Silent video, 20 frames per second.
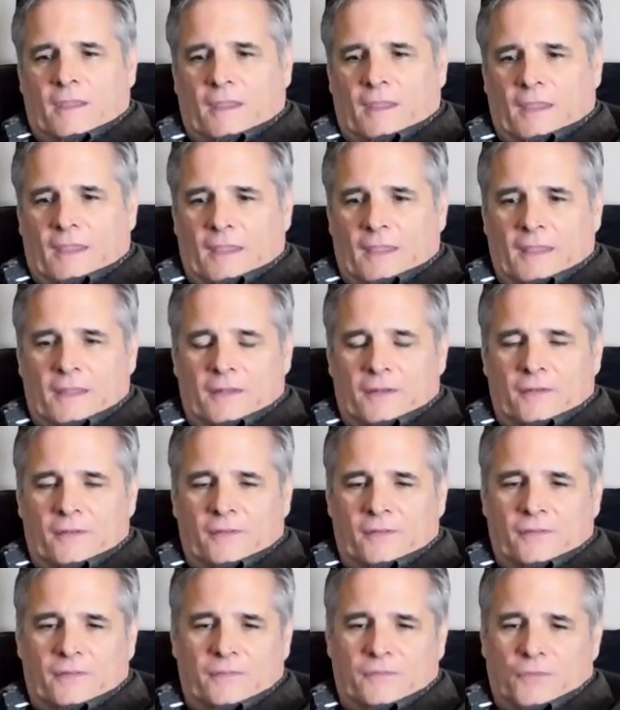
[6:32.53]

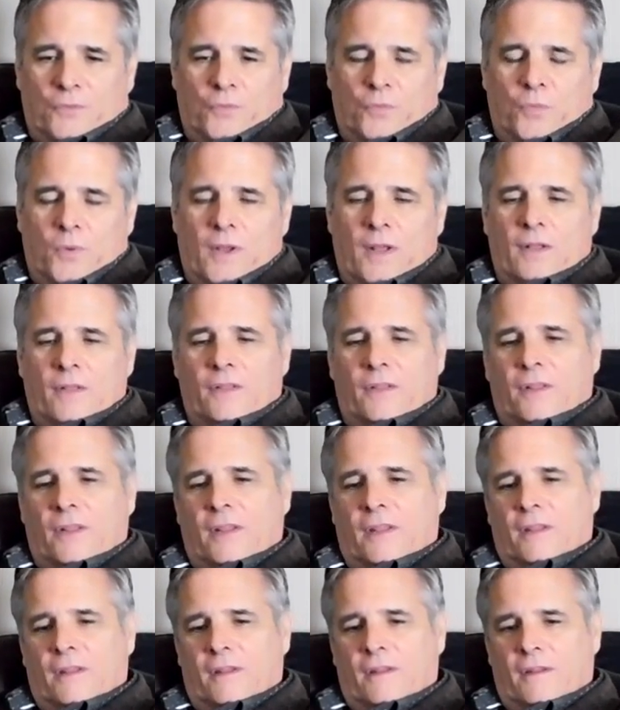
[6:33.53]
and wealth
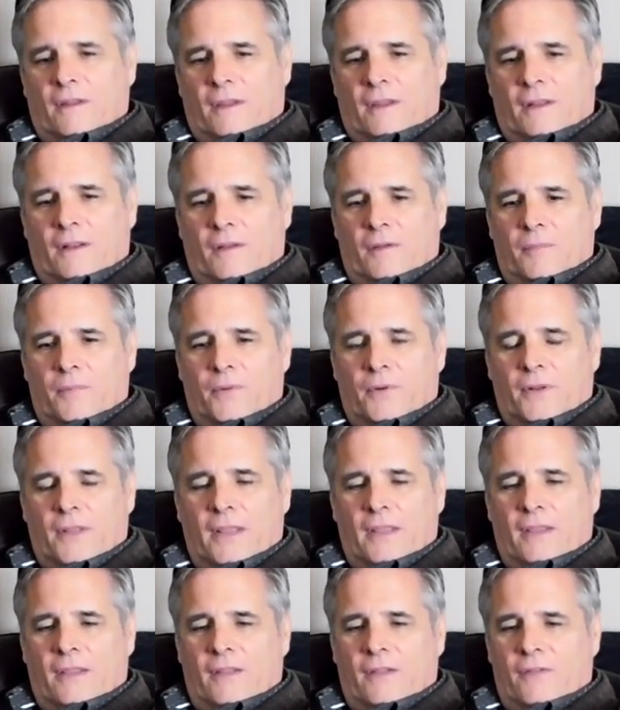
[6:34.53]
in
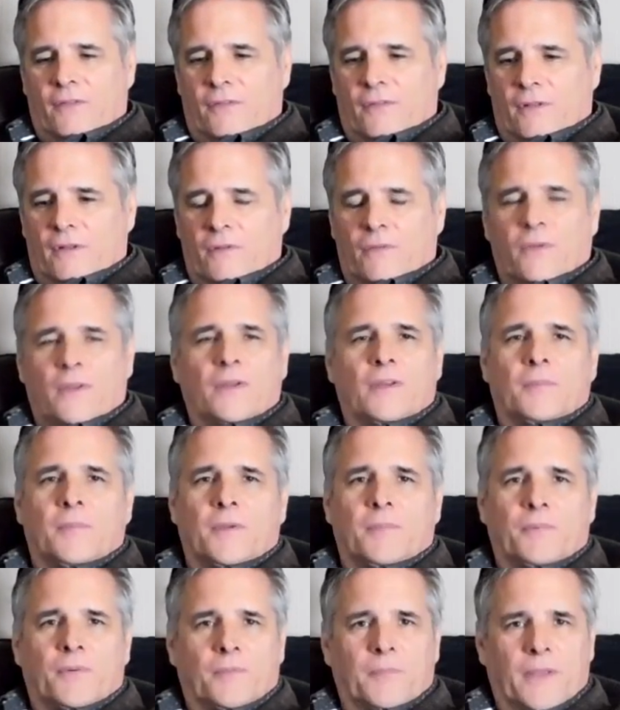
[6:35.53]
Alberta is not going to
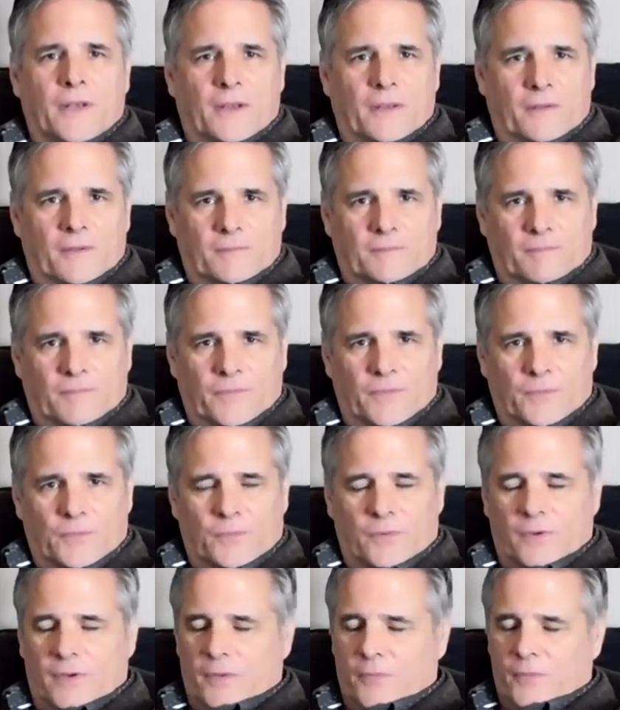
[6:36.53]
be permitted.
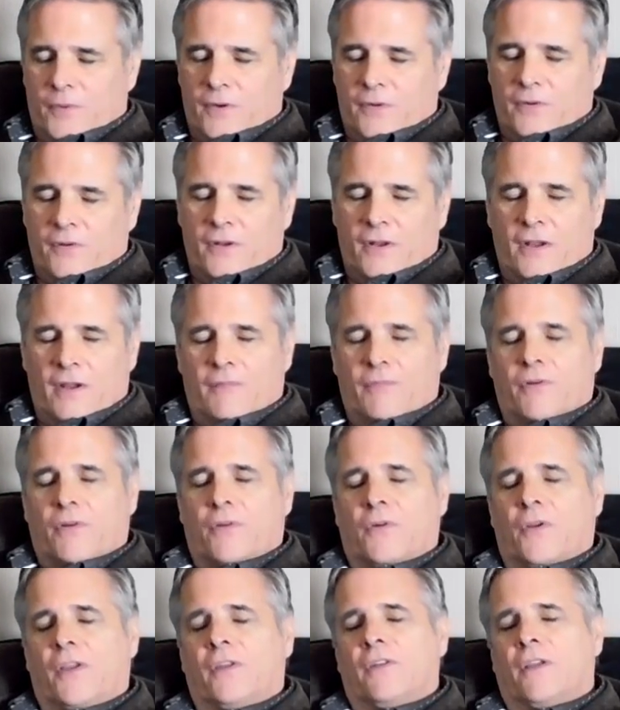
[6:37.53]
We're never
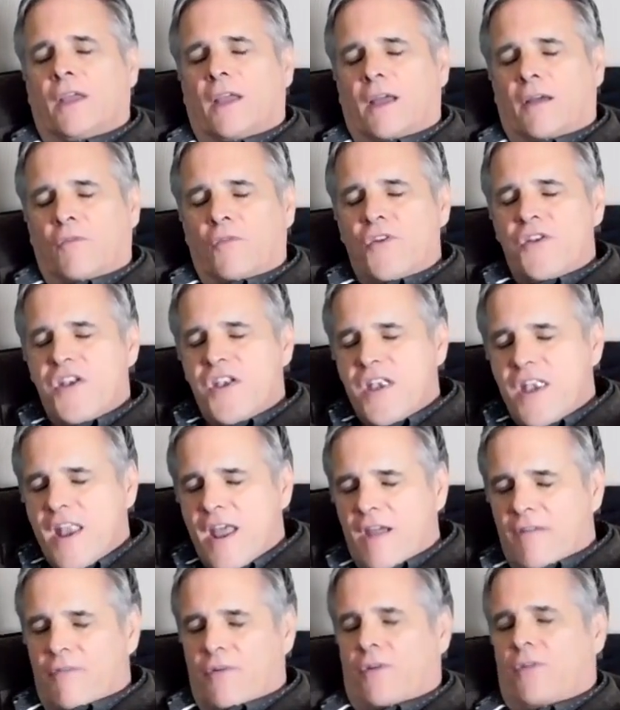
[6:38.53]
going to
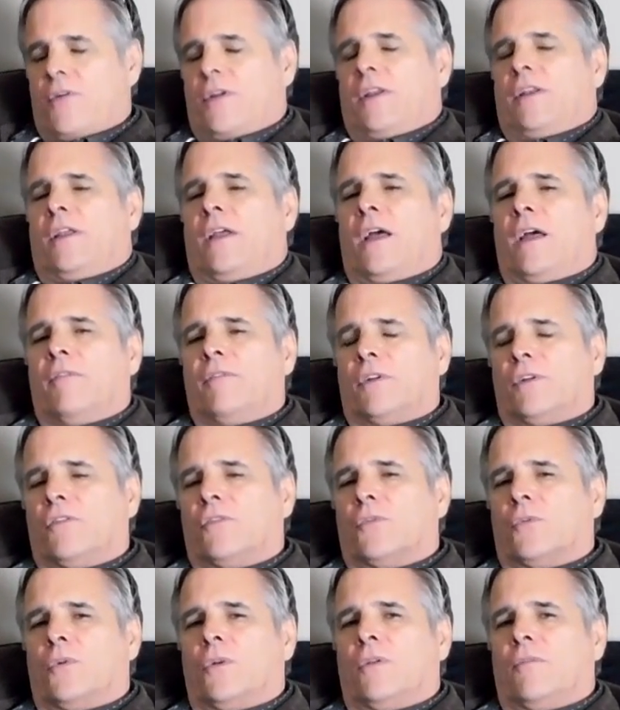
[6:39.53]
have
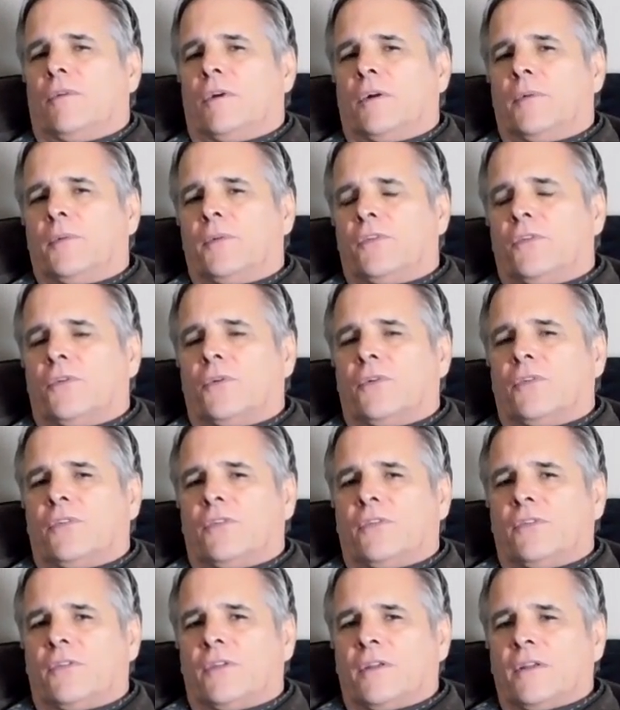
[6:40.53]
control of our
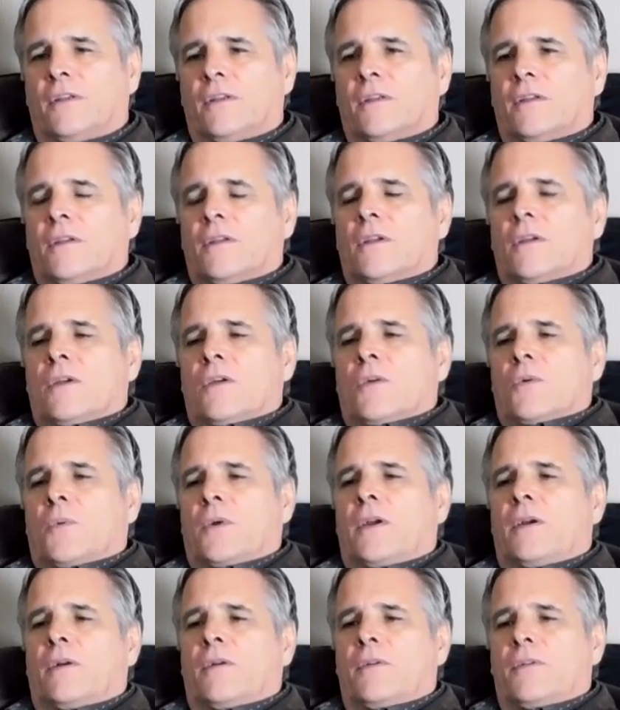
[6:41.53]
resources.
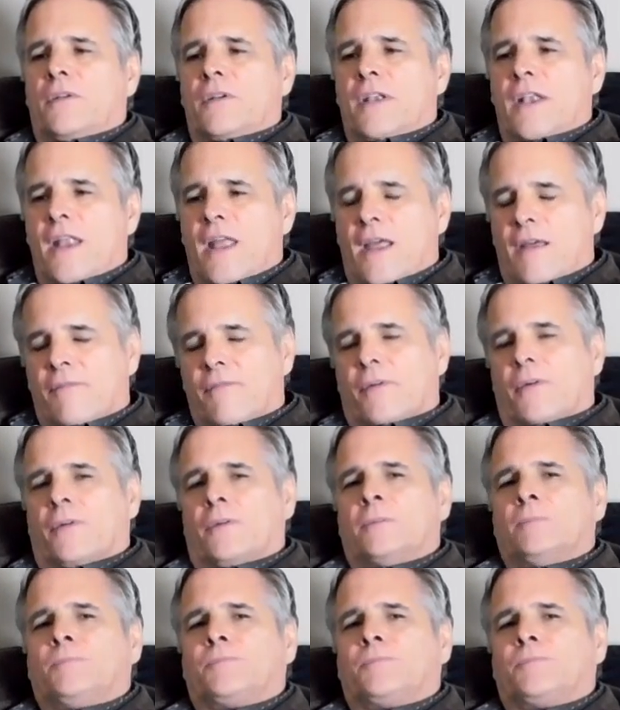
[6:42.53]
We are never